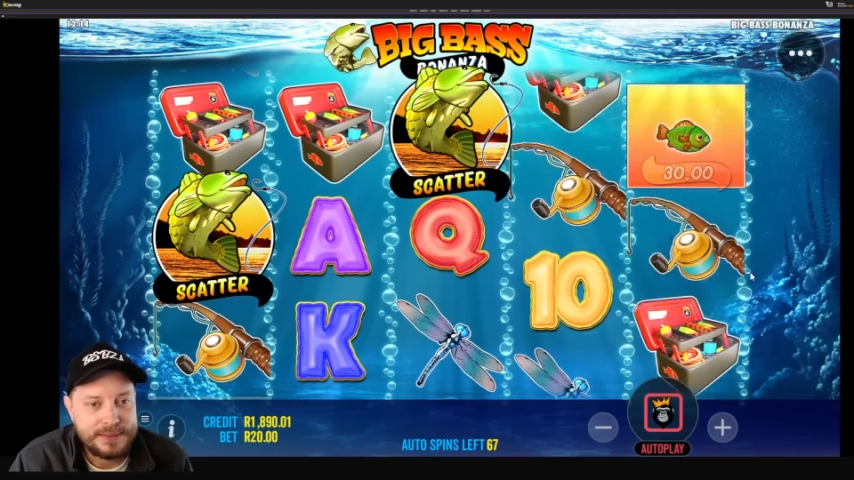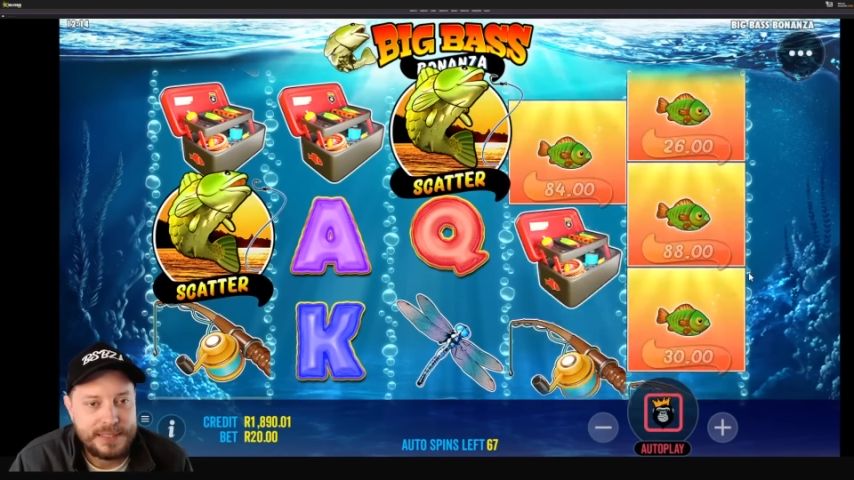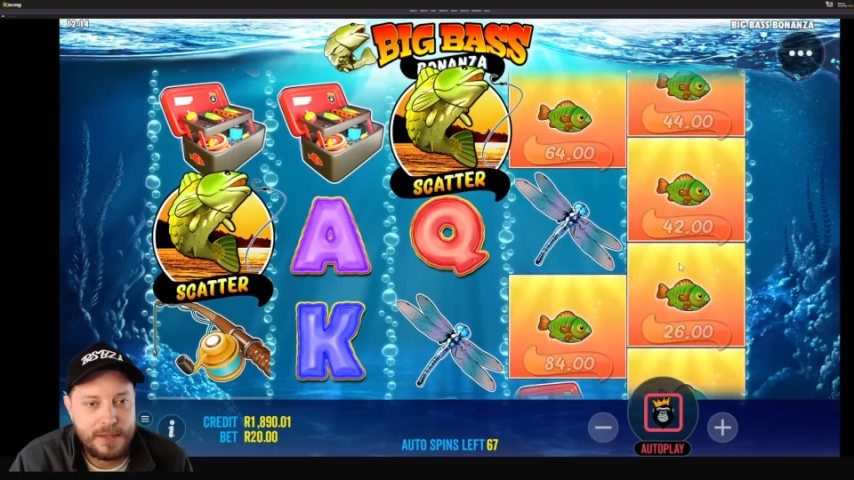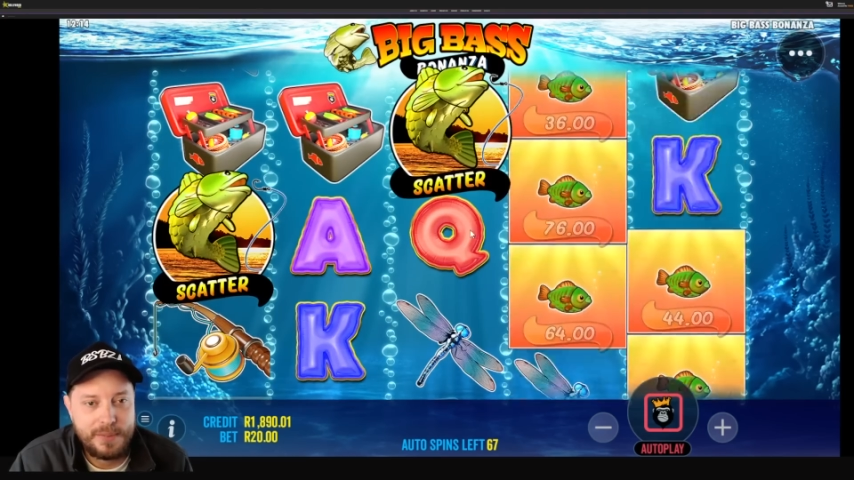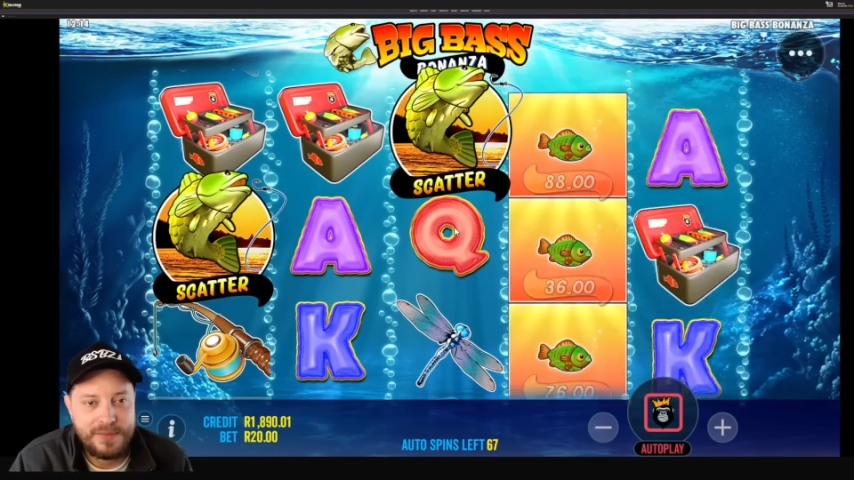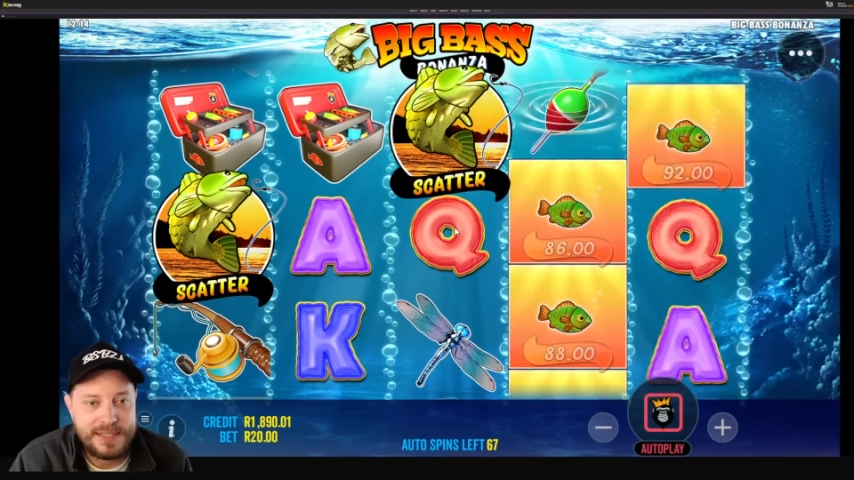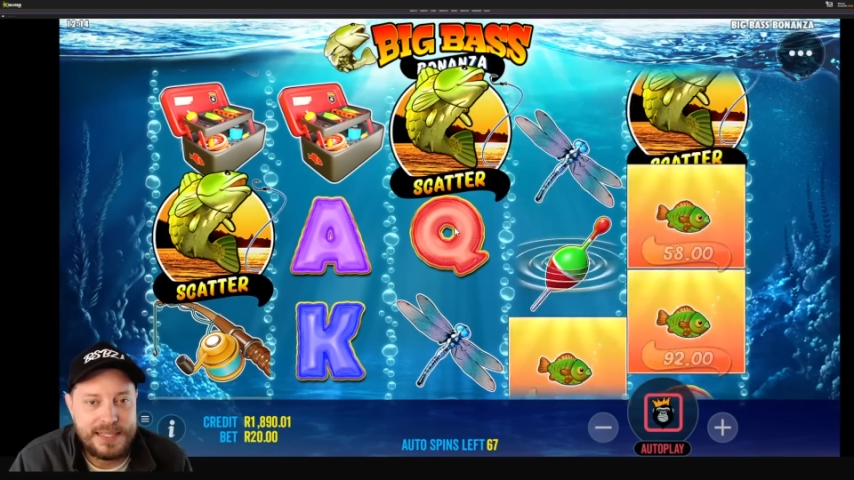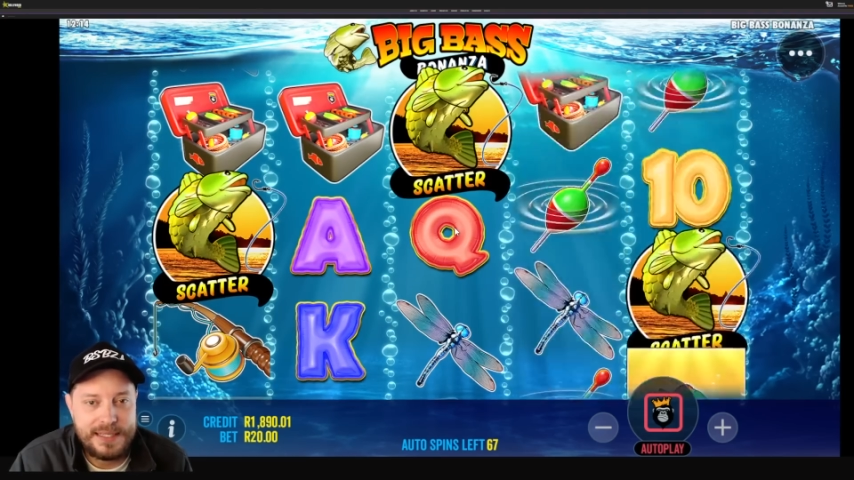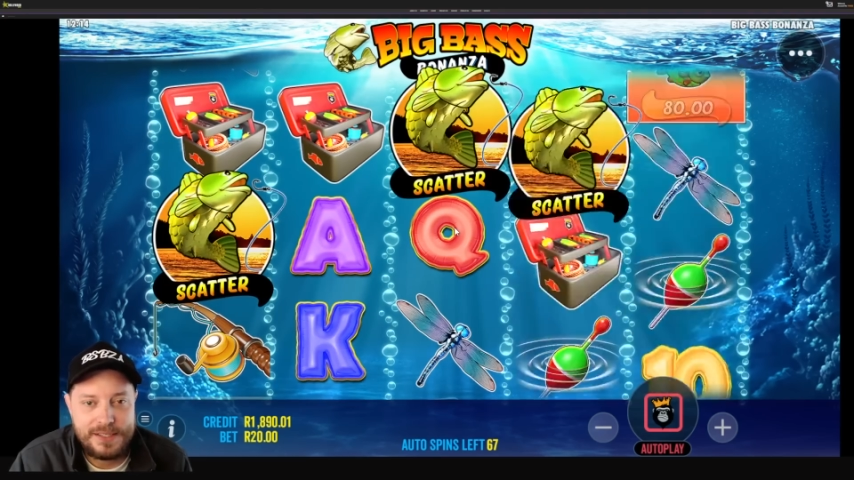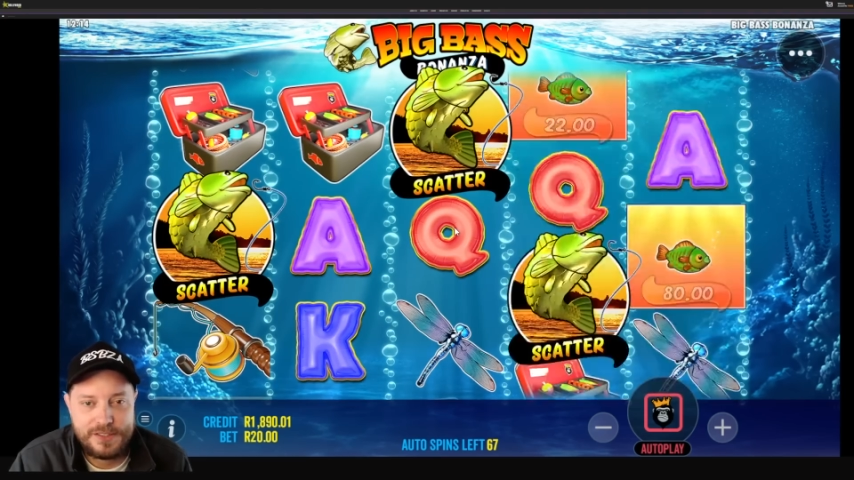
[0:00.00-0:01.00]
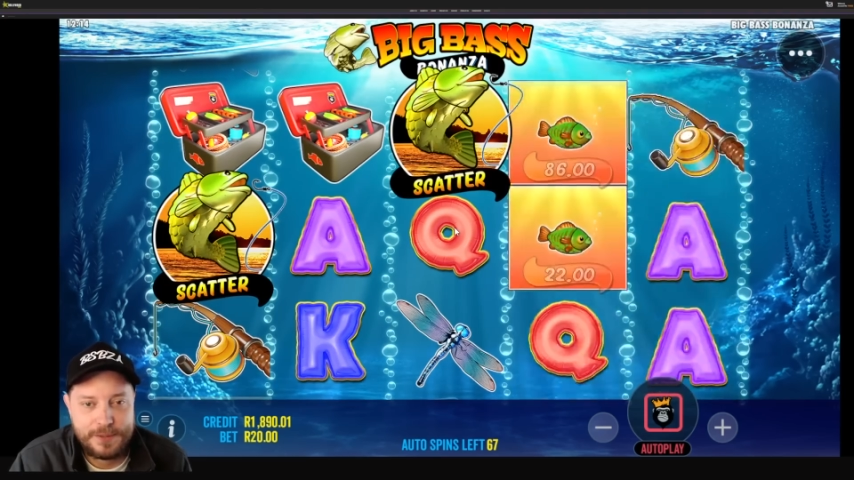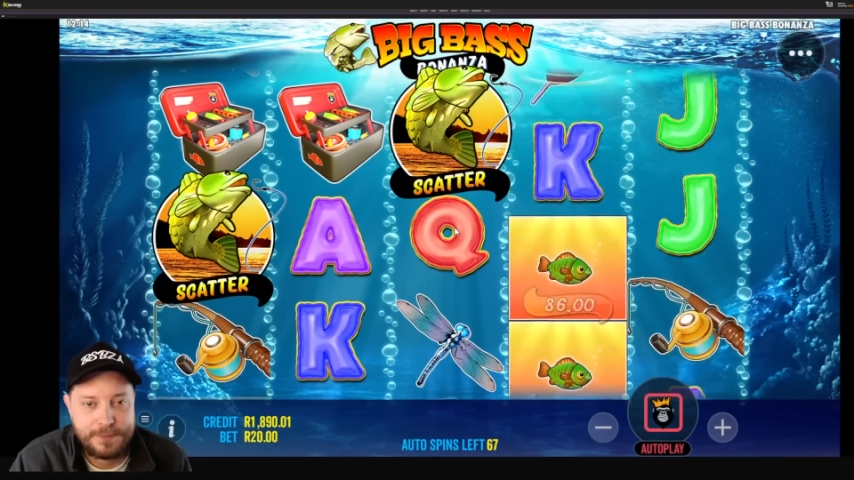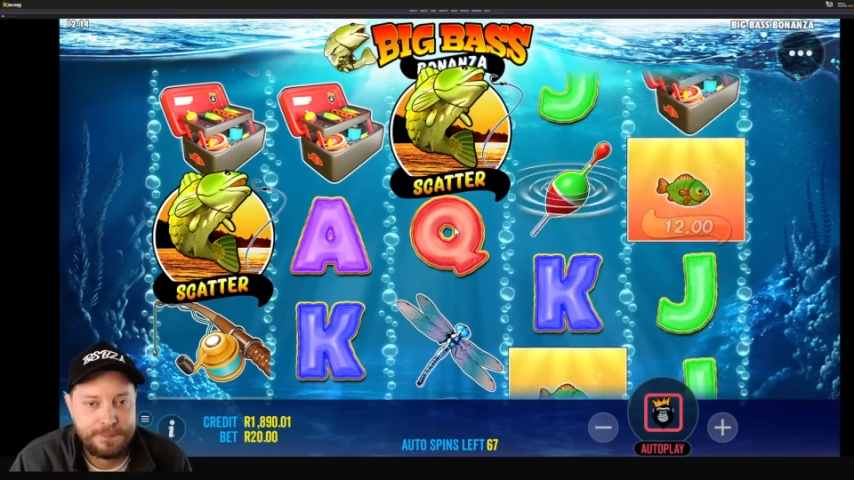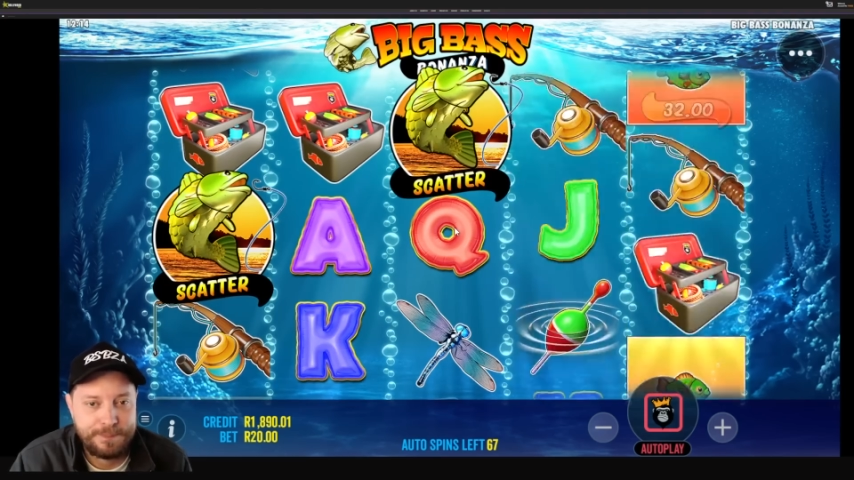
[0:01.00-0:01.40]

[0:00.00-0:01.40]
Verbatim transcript: Another bit of a tease.